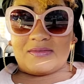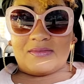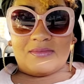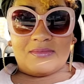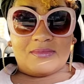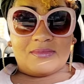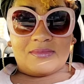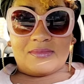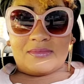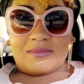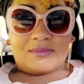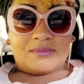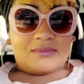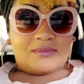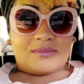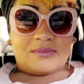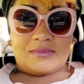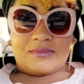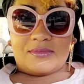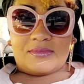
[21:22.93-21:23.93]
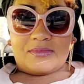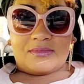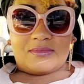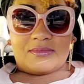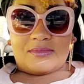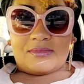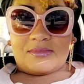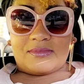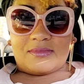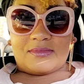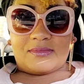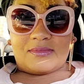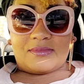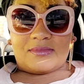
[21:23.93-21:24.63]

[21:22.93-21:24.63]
Nobody speaks.